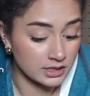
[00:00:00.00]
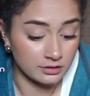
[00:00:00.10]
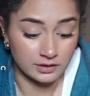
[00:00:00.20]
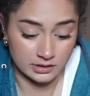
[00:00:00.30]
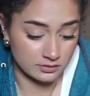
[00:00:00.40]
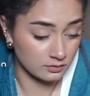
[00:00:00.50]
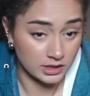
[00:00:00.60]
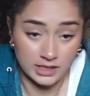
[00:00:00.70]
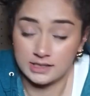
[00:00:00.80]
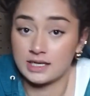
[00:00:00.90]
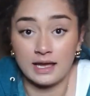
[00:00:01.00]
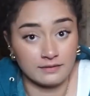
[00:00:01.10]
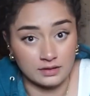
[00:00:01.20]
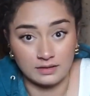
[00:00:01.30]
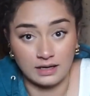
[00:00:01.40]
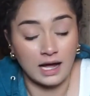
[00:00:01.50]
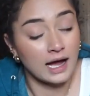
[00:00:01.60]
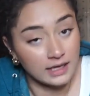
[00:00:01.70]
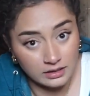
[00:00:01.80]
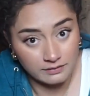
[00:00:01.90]
earrings, rings, everything.
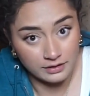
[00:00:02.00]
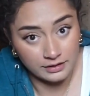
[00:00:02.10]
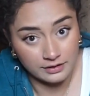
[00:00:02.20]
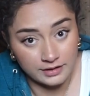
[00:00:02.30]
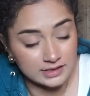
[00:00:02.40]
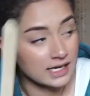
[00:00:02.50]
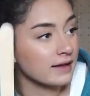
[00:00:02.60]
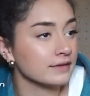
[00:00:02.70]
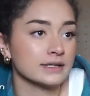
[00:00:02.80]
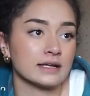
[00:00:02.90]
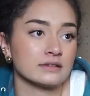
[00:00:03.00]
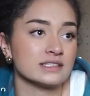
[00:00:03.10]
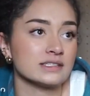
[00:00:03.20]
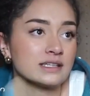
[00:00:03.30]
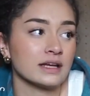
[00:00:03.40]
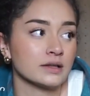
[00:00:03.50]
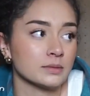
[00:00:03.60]
I love their earrings and their necklaces and